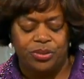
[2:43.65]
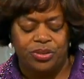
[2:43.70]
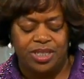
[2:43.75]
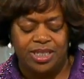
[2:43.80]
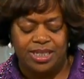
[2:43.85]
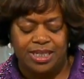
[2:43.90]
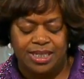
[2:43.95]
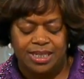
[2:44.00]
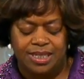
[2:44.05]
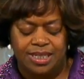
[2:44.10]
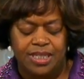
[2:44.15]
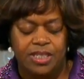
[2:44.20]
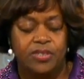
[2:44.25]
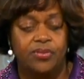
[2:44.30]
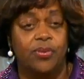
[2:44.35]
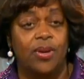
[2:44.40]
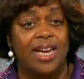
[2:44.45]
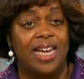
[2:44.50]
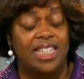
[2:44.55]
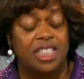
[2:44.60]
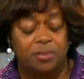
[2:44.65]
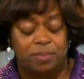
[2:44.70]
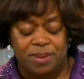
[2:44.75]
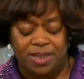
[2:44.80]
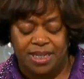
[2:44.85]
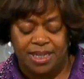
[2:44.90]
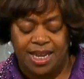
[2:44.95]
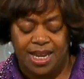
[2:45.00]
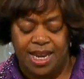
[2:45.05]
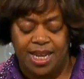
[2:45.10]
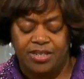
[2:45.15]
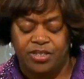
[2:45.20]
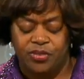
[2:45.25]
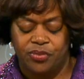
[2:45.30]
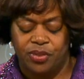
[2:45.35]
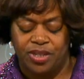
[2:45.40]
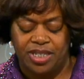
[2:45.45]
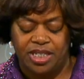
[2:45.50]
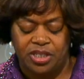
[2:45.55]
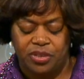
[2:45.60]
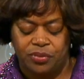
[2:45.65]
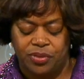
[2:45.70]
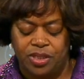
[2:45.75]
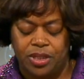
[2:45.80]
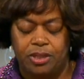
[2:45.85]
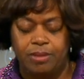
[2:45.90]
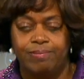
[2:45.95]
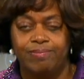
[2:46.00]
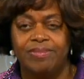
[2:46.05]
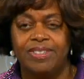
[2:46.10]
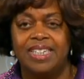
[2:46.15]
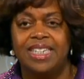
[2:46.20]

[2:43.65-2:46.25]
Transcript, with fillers: sentences for espionage for Israel,